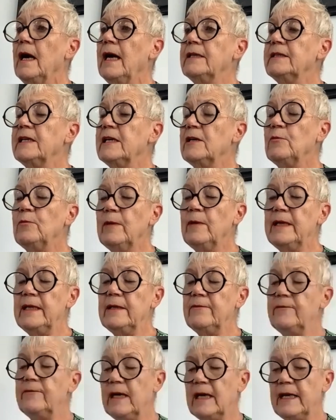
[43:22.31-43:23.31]
And our way
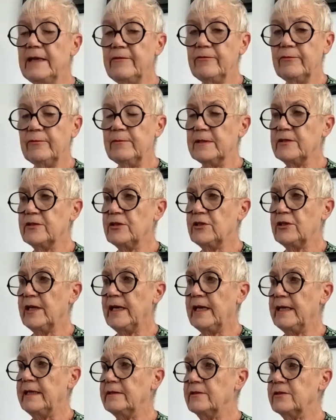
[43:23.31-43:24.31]
of life was
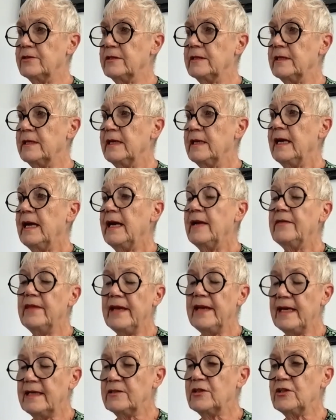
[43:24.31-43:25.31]
changed, and
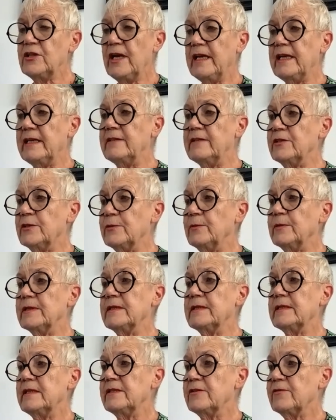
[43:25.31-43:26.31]
that change
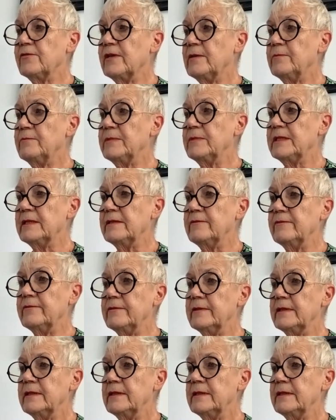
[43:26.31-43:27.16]
was disruptive.